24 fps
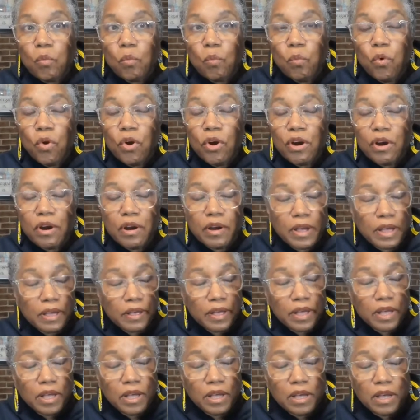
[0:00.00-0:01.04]
were
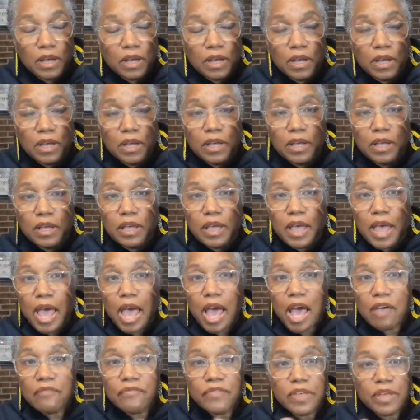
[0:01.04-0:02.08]

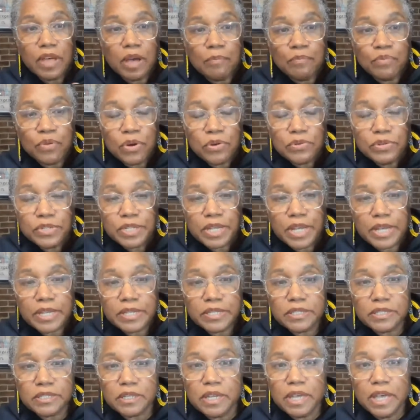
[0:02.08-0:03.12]
having a
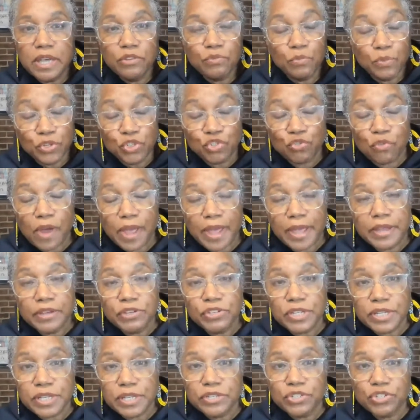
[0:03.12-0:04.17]
protest and were
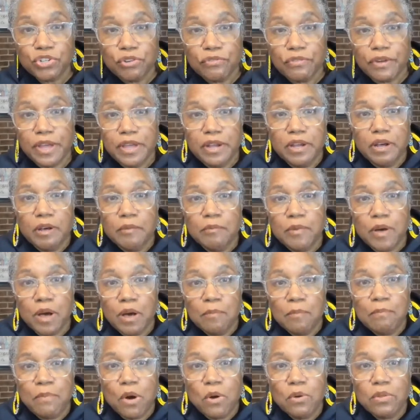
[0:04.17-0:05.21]
trying to integrate
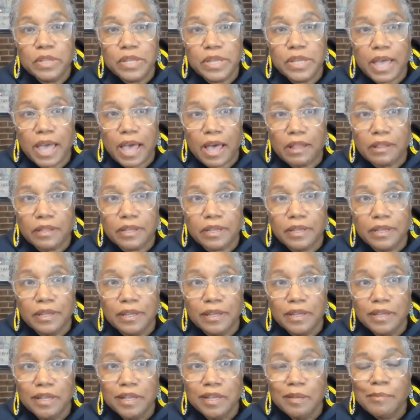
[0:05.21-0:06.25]
a bowling alley.
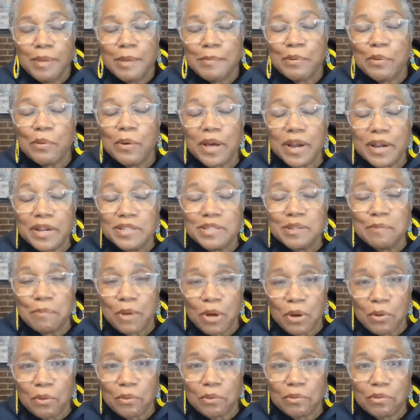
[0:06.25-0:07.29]
People wanted to
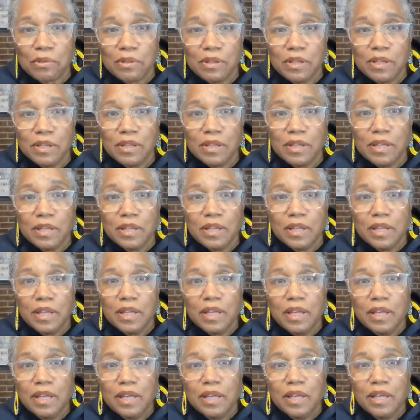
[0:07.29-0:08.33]
bowl.
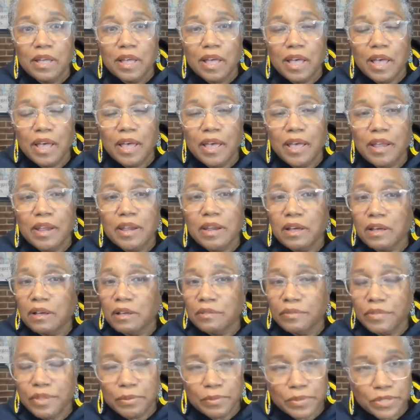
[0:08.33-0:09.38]
And
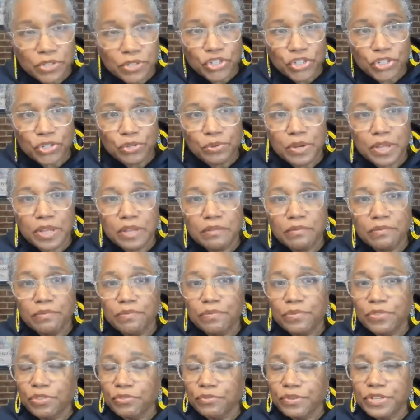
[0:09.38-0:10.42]
there shooting.
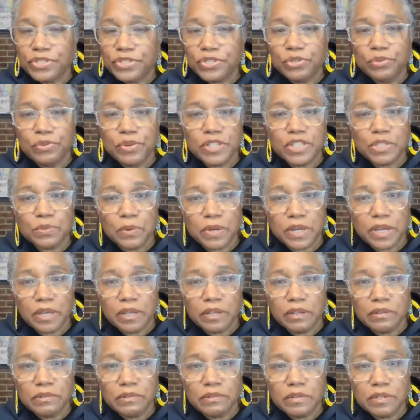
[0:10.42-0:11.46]
3 students were
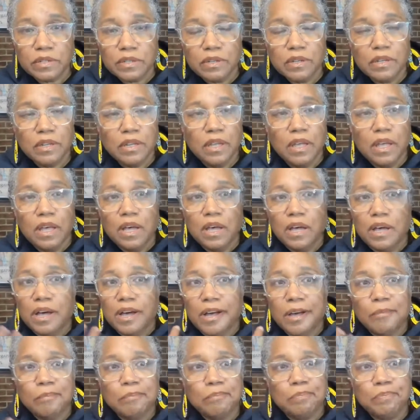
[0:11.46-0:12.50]
killed.
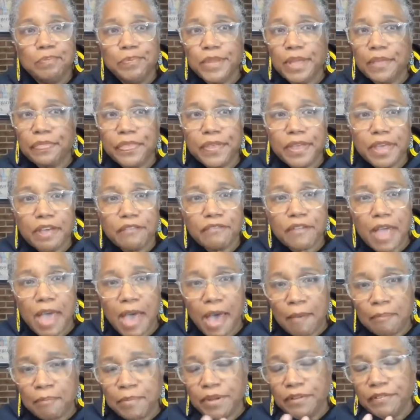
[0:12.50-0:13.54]
Nothing ever
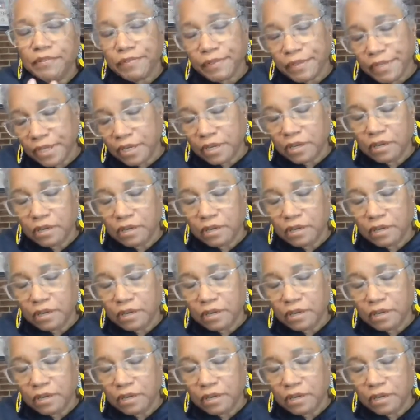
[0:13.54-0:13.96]
happened